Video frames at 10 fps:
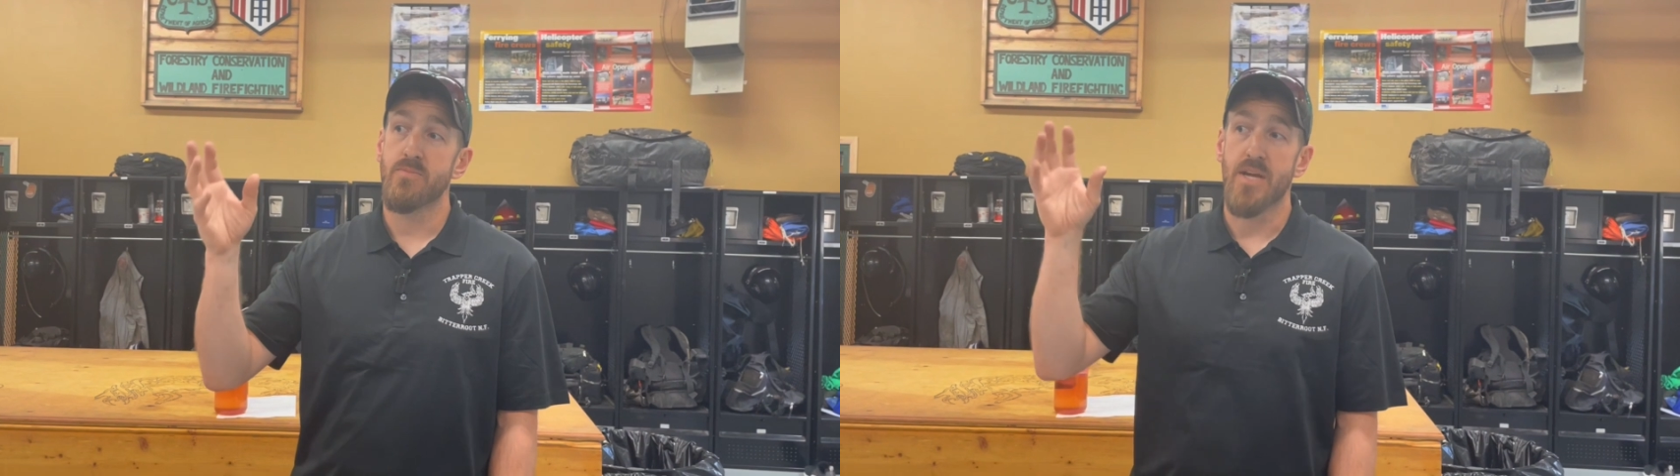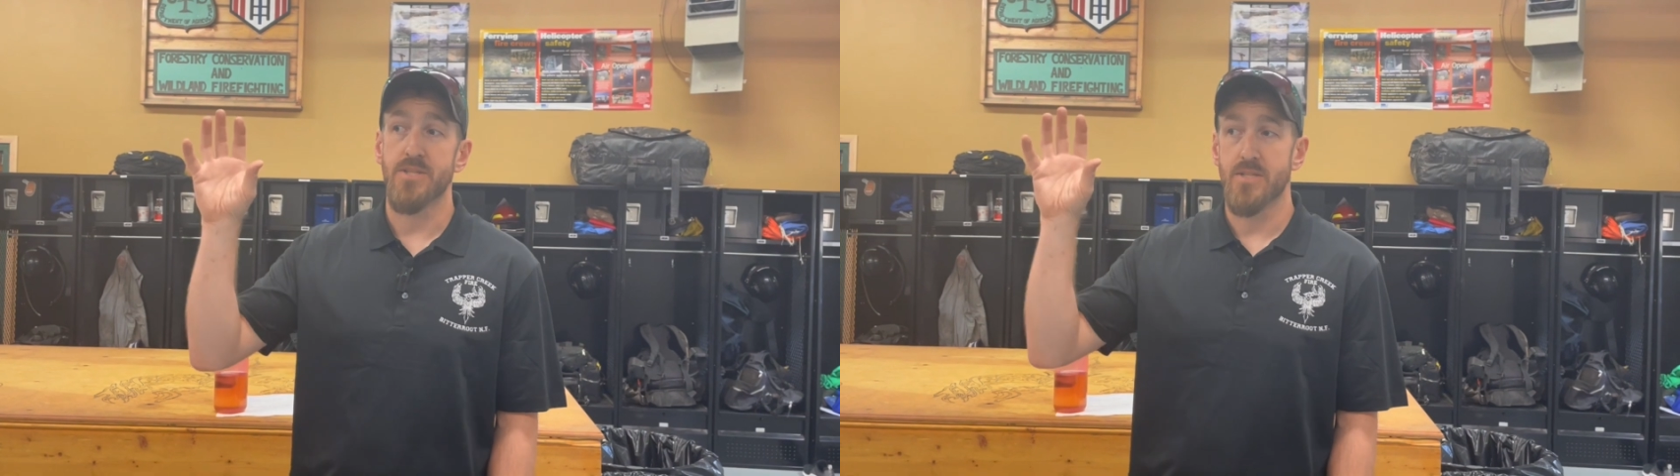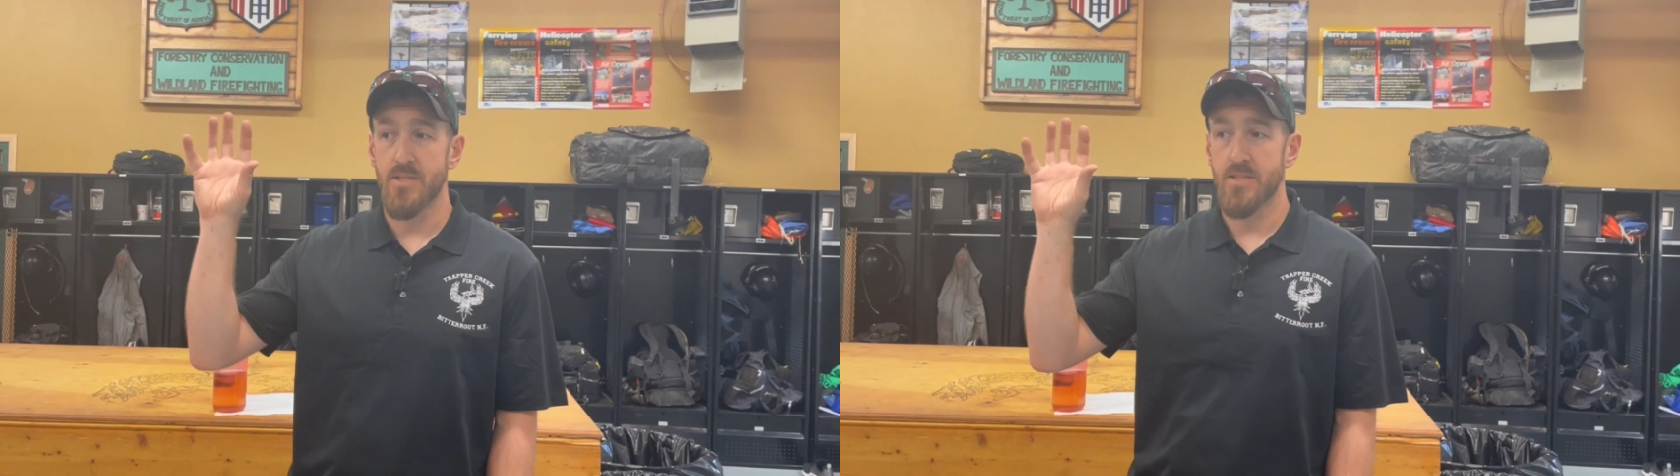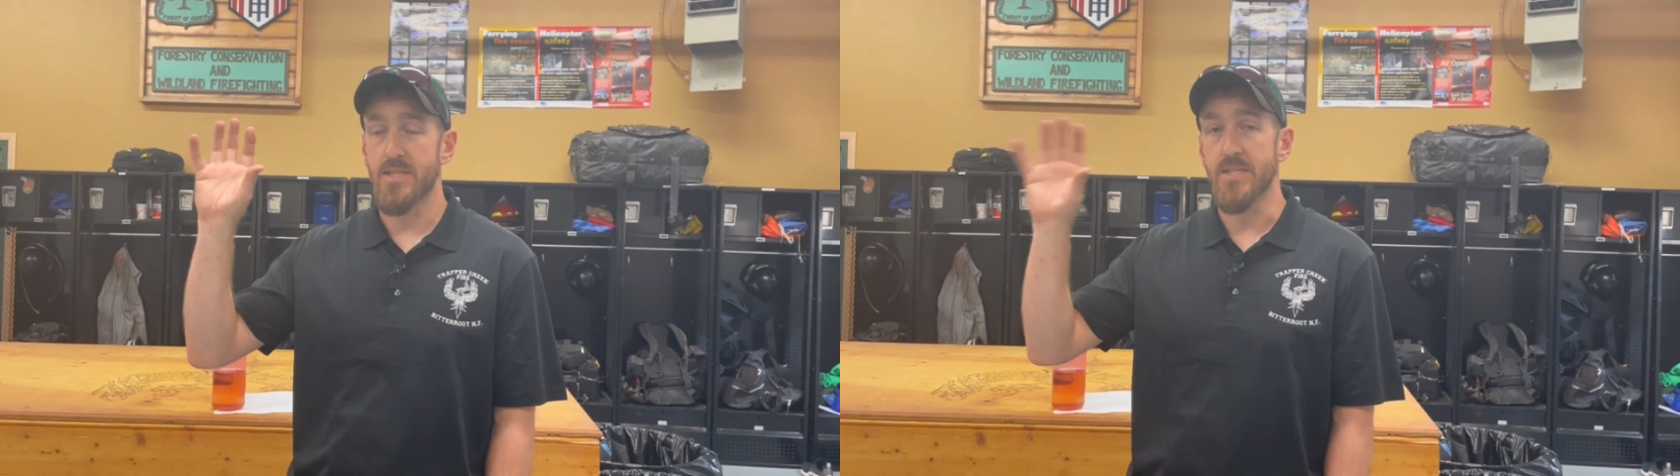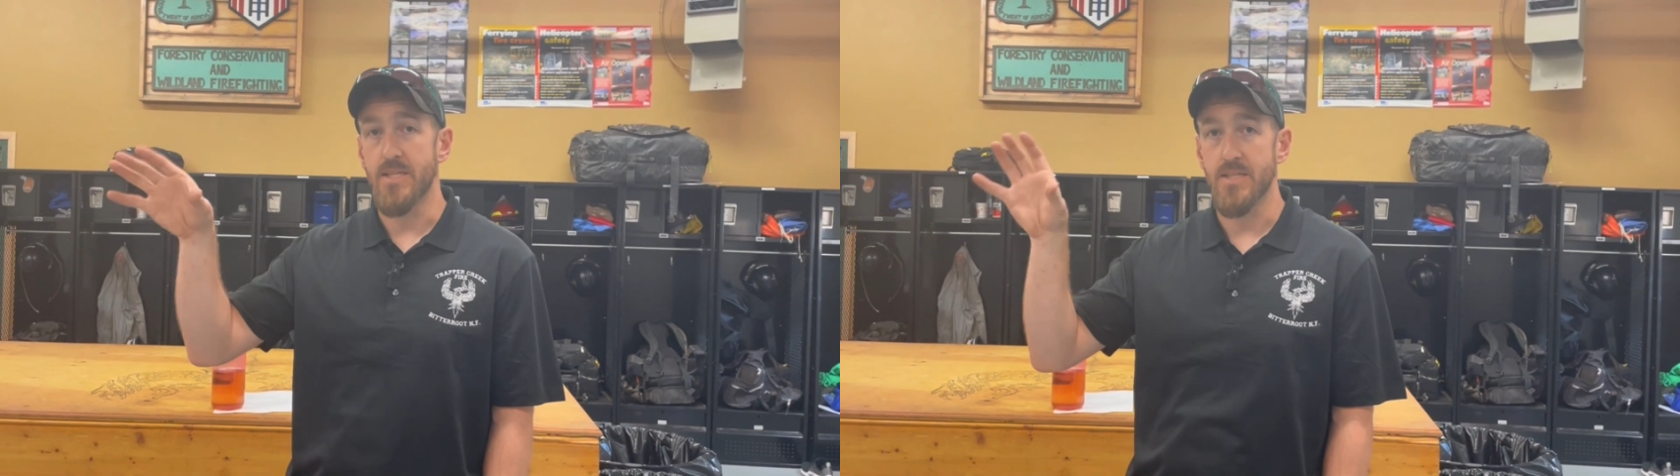not just the
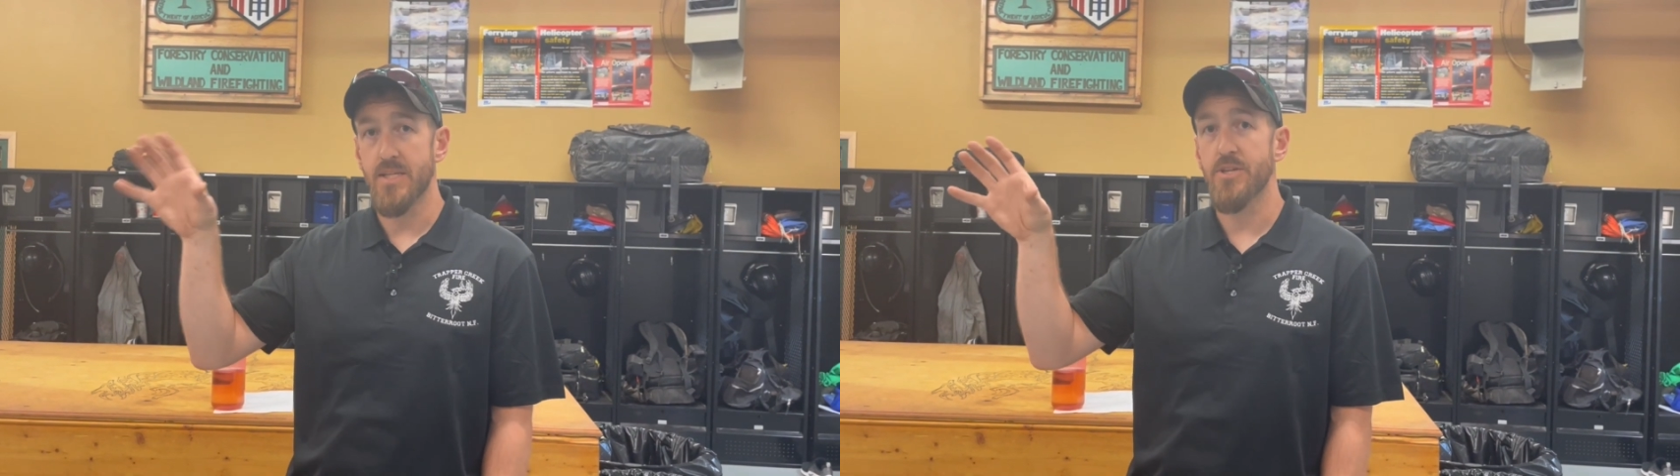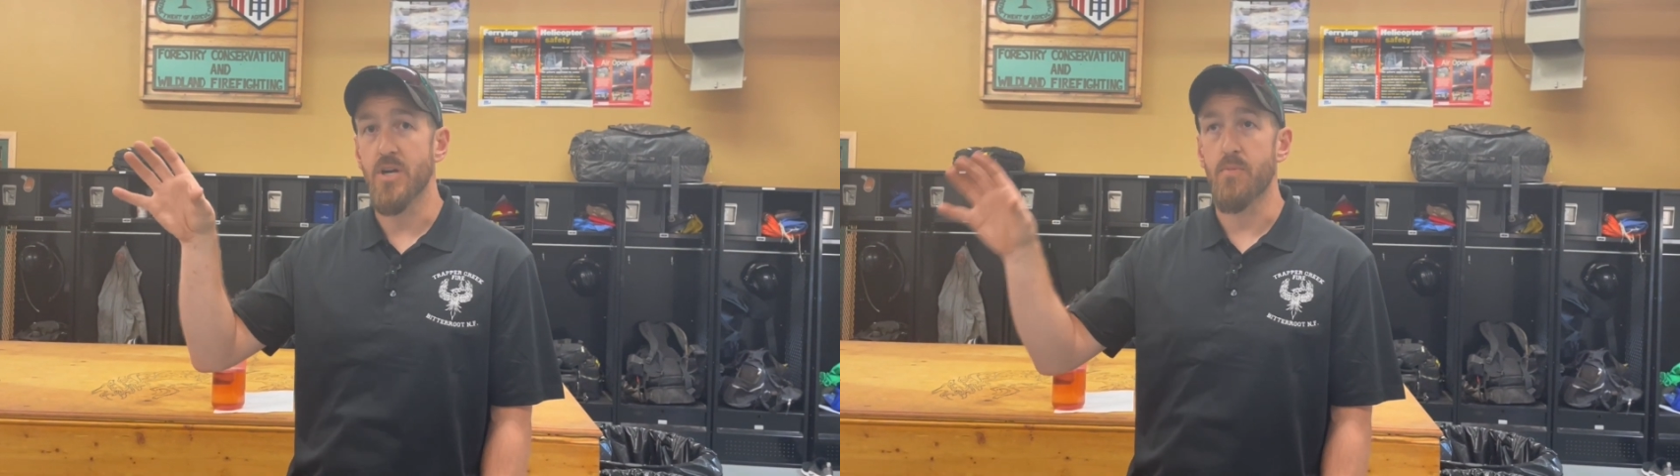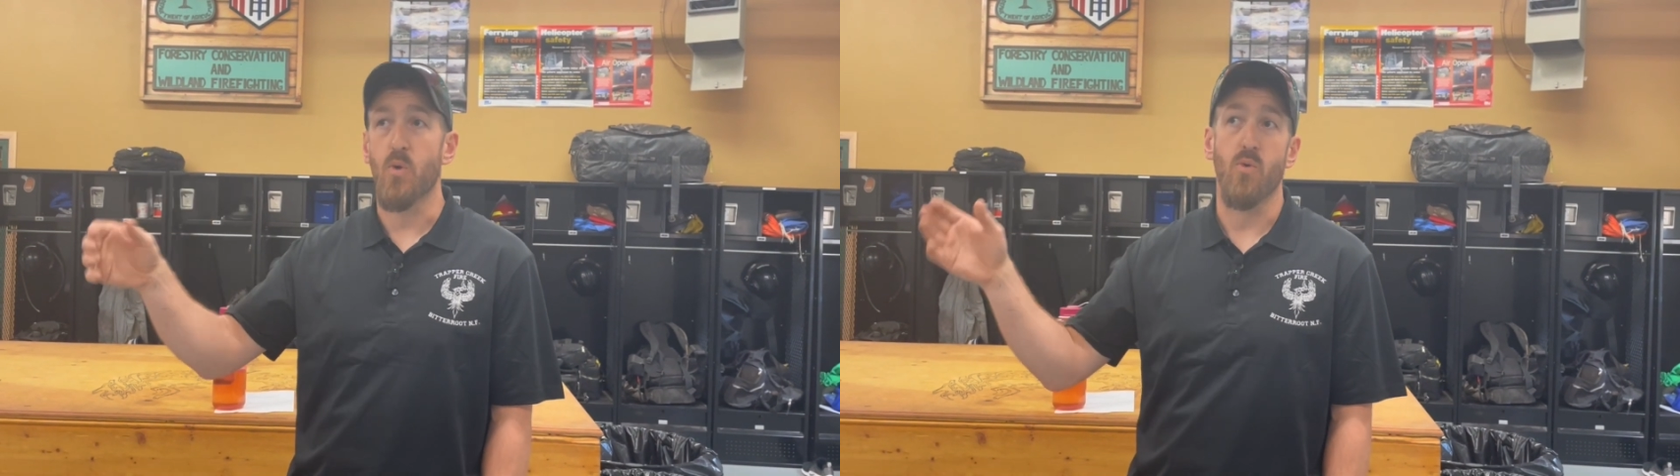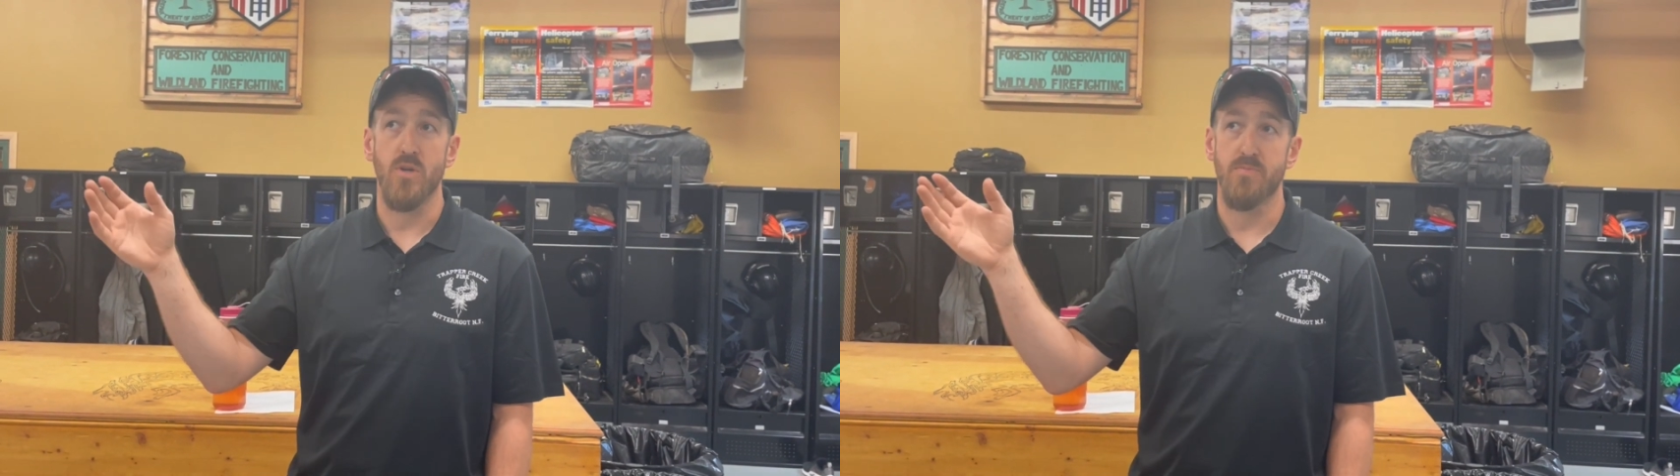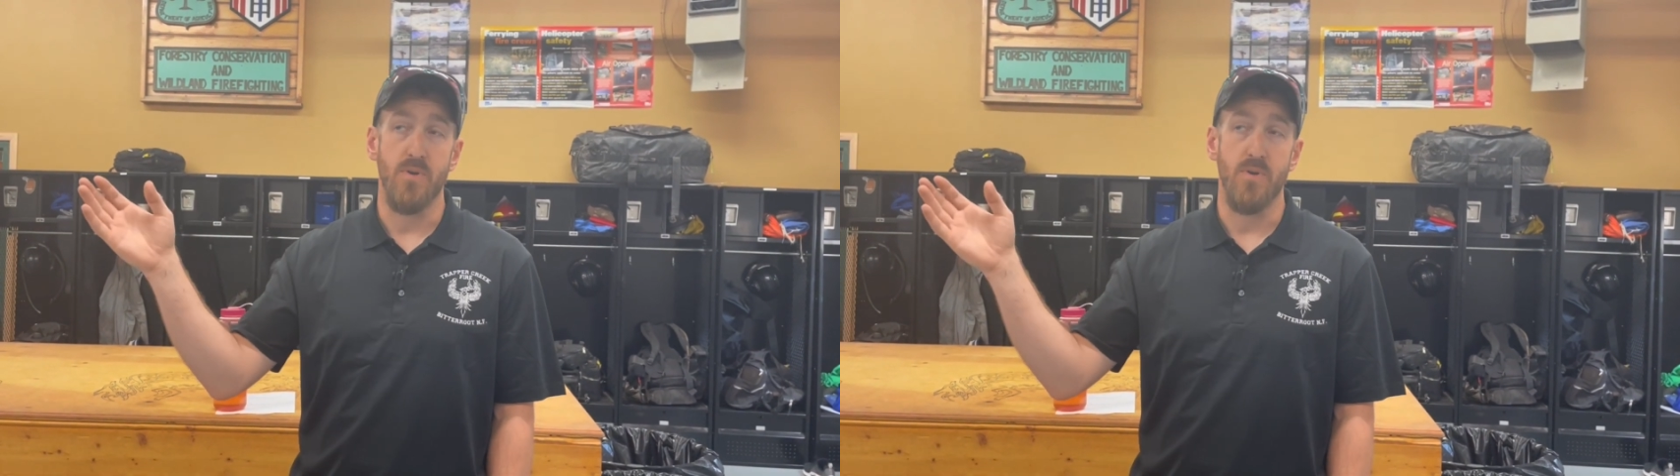CCC job corps,